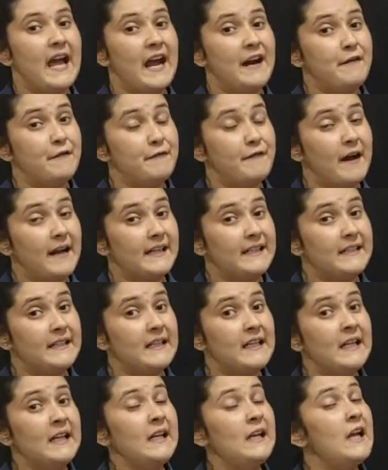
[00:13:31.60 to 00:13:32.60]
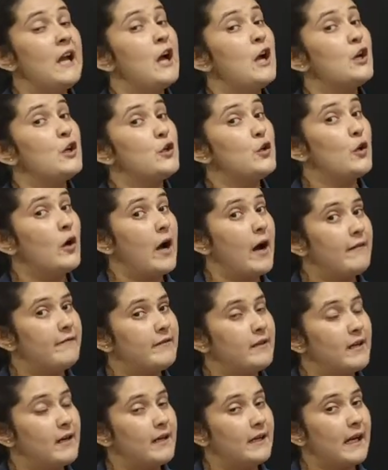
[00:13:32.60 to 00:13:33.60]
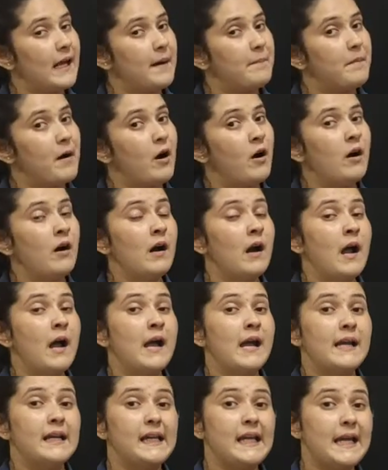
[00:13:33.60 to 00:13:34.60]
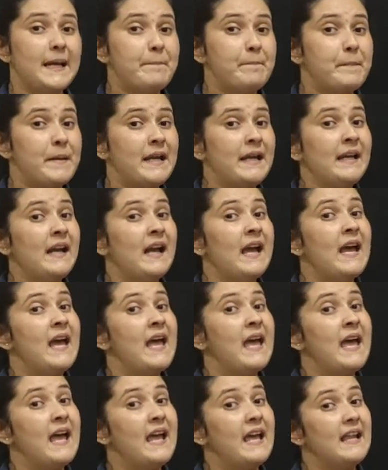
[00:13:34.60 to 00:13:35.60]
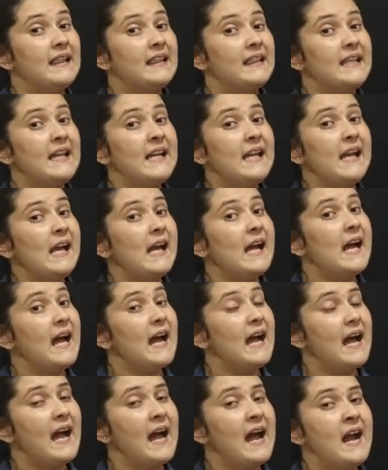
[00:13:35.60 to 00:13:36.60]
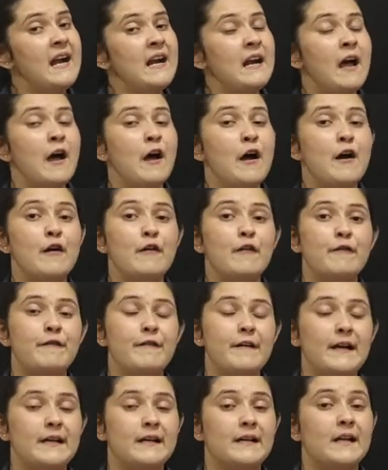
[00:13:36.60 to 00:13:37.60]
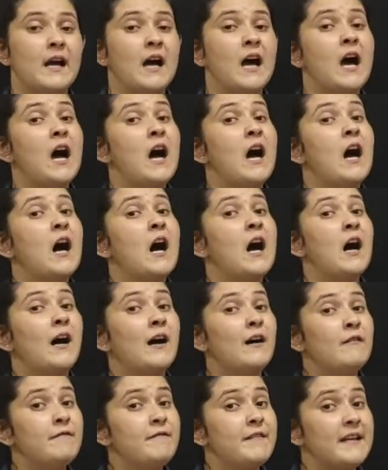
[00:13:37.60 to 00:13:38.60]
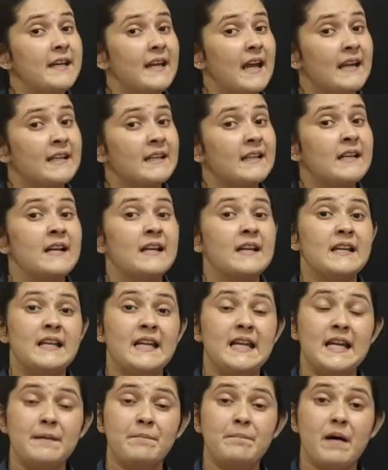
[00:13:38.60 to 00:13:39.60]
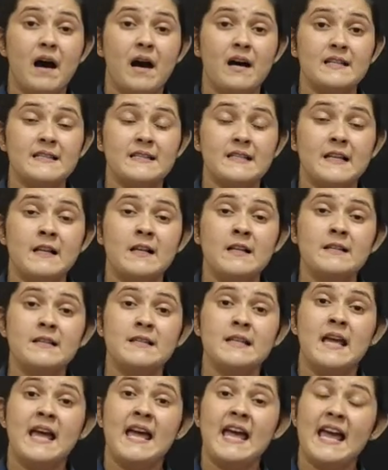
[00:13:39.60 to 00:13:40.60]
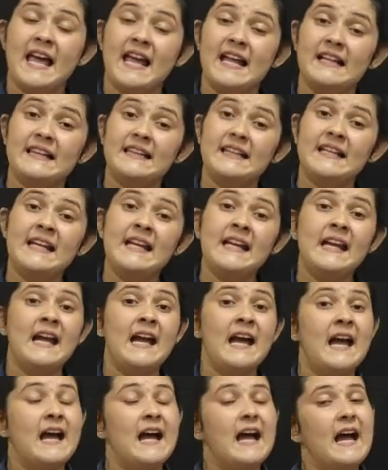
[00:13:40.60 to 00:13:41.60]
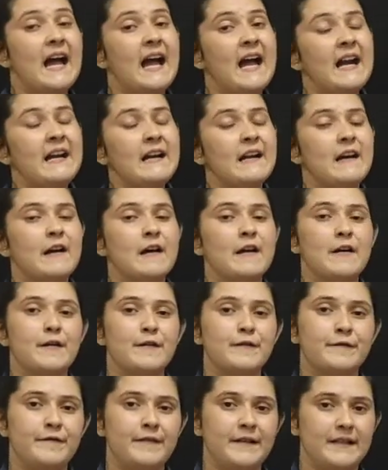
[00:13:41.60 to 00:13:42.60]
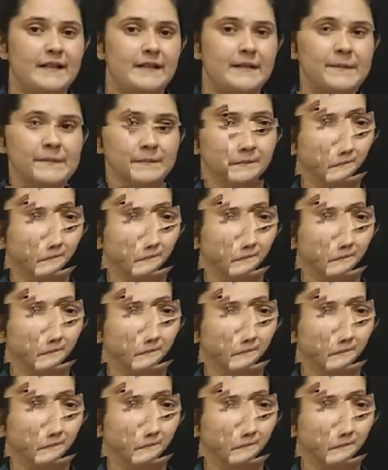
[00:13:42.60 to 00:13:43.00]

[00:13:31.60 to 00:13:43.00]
And finally, you have learnt about keeping healthy and fit. How we can keep ourselves healthy and fit.